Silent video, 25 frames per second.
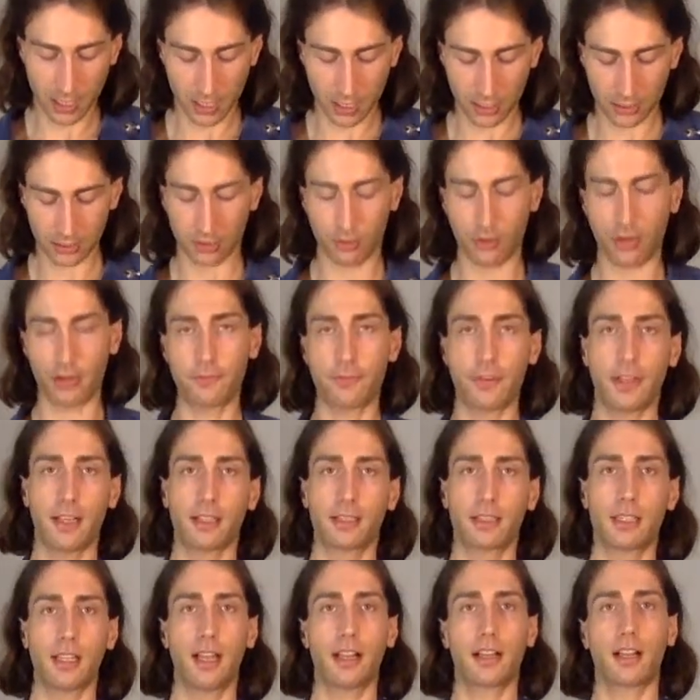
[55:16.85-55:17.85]
so I
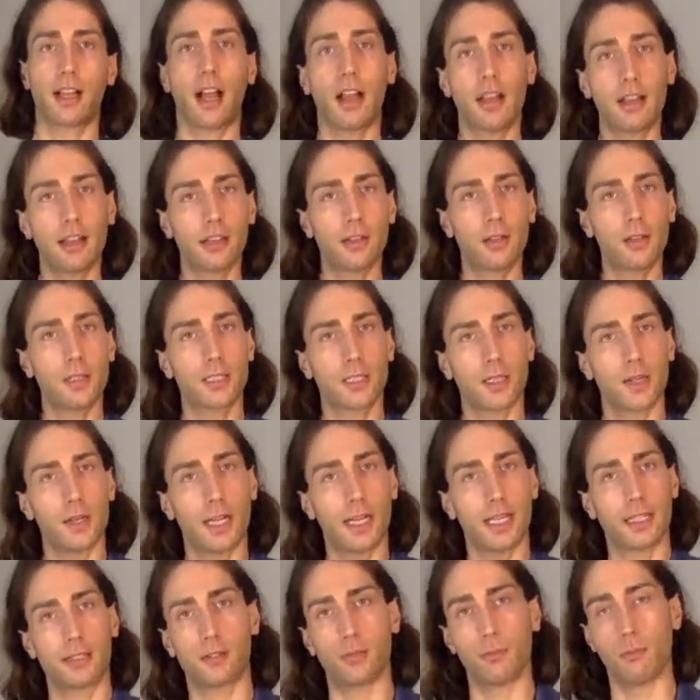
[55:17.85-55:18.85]
felt like I also
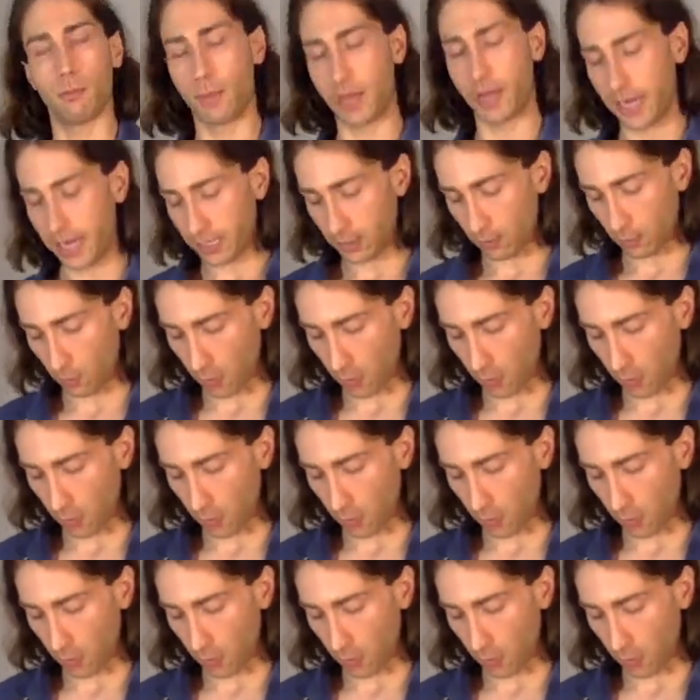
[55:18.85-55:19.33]
had to make